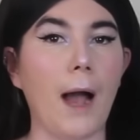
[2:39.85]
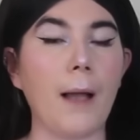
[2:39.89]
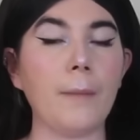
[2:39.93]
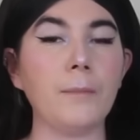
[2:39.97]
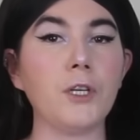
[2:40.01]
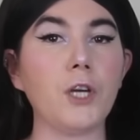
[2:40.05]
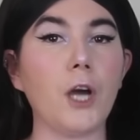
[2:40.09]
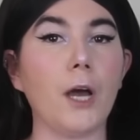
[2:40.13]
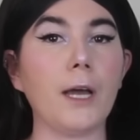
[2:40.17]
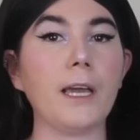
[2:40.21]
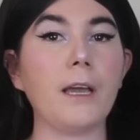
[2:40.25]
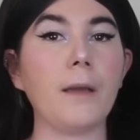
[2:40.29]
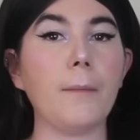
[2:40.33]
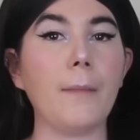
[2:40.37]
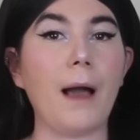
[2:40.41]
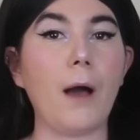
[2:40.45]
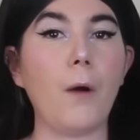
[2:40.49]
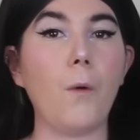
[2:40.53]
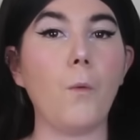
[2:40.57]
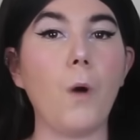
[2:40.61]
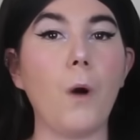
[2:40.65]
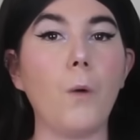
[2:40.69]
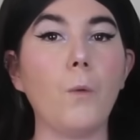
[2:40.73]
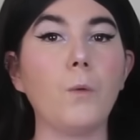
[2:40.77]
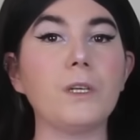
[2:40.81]
I'm talking
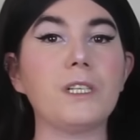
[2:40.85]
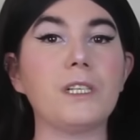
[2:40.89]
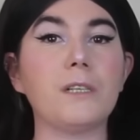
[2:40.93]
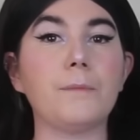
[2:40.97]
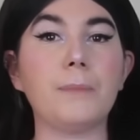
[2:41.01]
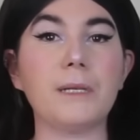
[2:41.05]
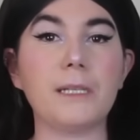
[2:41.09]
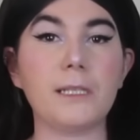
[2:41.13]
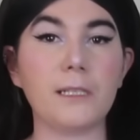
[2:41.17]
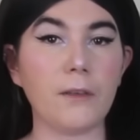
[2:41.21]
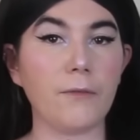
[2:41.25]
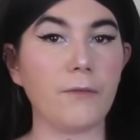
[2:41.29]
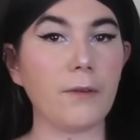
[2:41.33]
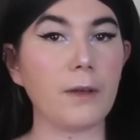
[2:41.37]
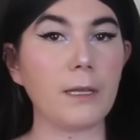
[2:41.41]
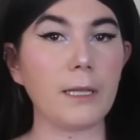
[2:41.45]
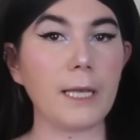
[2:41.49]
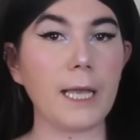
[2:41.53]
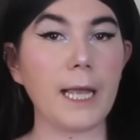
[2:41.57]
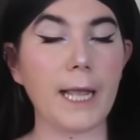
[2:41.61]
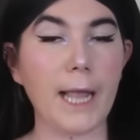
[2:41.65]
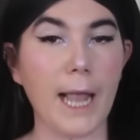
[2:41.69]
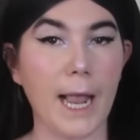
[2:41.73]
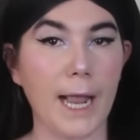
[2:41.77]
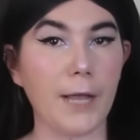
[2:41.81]
about what was
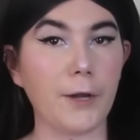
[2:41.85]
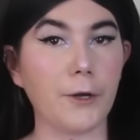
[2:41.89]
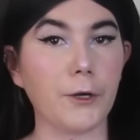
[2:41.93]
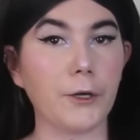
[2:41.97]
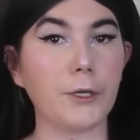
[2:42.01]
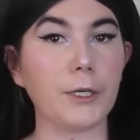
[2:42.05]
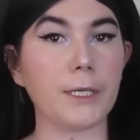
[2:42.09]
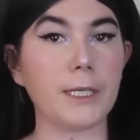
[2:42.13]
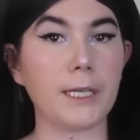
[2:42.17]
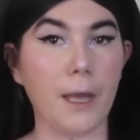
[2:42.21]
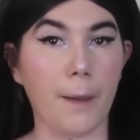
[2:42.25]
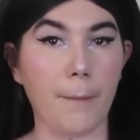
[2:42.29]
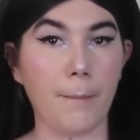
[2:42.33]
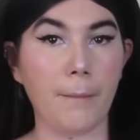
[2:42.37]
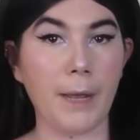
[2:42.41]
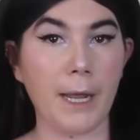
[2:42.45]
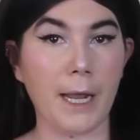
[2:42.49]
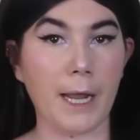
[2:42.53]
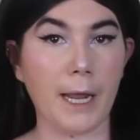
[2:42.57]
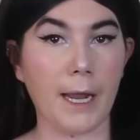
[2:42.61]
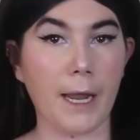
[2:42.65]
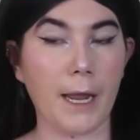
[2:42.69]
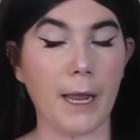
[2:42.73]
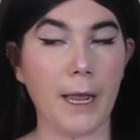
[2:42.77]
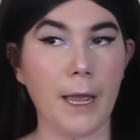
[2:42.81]
specifically catered to
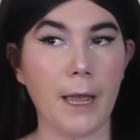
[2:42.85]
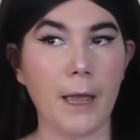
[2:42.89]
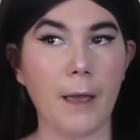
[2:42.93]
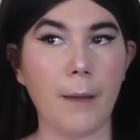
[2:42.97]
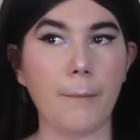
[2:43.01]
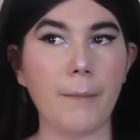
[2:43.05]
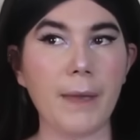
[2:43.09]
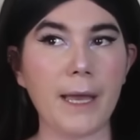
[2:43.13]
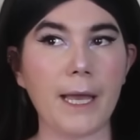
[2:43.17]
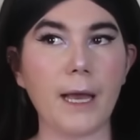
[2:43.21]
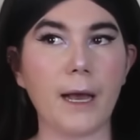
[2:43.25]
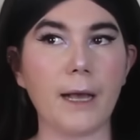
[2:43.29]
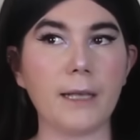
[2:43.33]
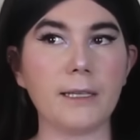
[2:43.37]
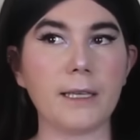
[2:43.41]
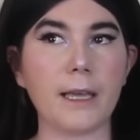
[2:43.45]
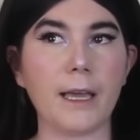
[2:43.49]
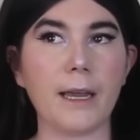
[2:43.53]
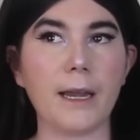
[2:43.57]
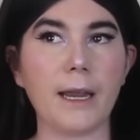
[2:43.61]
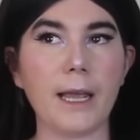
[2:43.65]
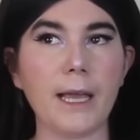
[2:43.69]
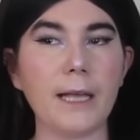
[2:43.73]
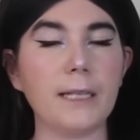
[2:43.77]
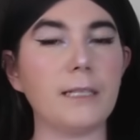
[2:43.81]
me because
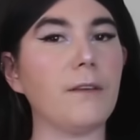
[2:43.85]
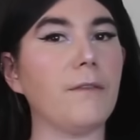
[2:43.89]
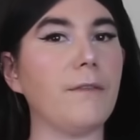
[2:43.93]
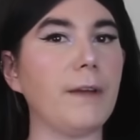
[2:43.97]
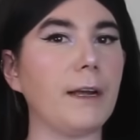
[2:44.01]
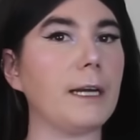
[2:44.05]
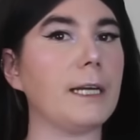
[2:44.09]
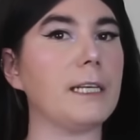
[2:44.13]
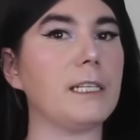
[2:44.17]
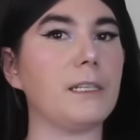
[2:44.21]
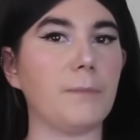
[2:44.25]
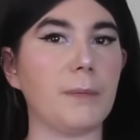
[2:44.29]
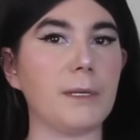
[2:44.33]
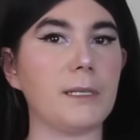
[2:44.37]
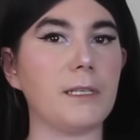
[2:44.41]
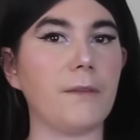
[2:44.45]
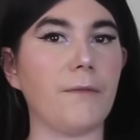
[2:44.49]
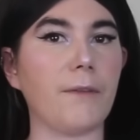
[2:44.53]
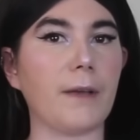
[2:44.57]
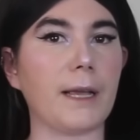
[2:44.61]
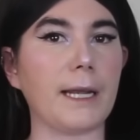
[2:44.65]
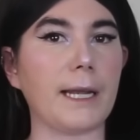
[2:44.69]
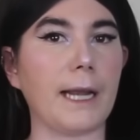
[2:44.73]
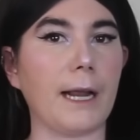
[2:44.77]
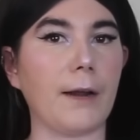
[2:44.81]
it is a very
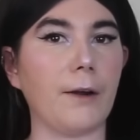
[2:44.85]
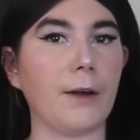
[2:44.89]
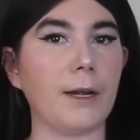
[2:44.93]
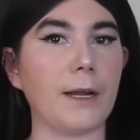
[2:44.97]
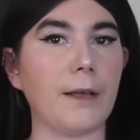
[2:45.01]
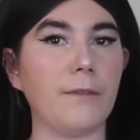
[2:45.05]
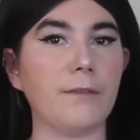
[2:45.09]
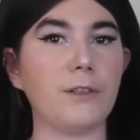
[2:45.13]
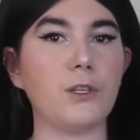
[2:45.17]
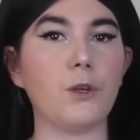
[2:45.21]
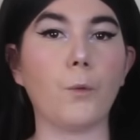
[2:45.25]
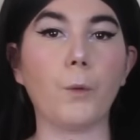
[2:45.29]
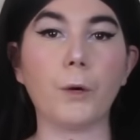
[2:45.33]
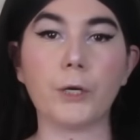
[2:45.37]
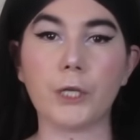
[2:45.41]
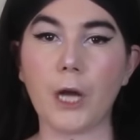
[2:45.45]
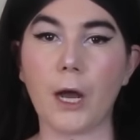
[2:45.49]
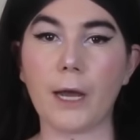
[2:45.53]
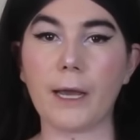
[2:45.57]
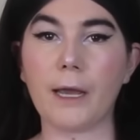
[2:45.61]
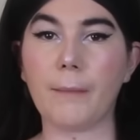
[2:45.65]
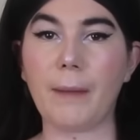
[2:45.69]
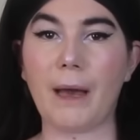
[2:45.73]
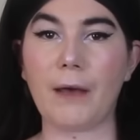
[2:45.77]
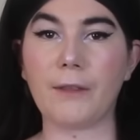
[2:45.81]
specific narrative. So we're
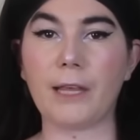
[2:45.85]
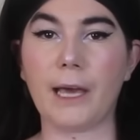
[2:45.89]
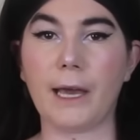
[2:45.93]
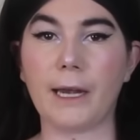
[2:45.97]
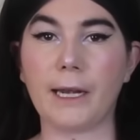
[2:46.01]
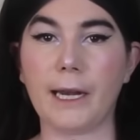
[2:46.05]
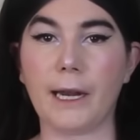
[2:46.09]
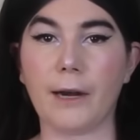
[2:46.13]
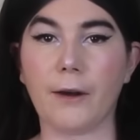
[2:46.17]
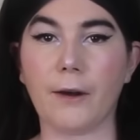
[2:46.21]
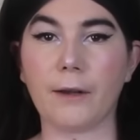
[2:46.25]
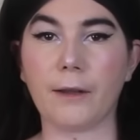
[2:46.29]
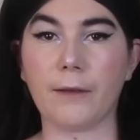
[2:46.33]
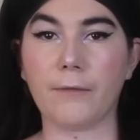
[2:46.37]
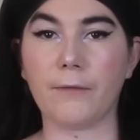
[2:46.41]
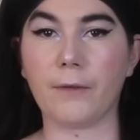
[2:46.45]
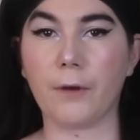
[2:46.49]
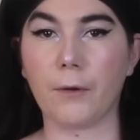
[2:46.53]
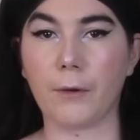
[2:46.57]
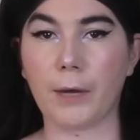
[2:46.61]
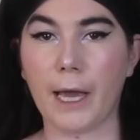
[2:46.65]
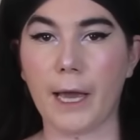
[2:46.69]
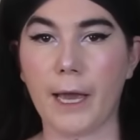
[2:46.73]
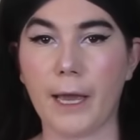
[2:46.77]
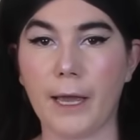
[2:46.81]
talking about that narrative,
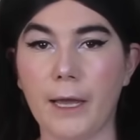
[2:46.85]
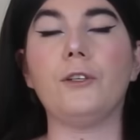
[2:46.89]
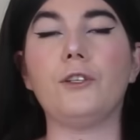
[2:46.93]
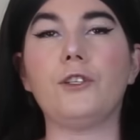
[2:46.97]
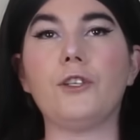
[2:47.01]
okay?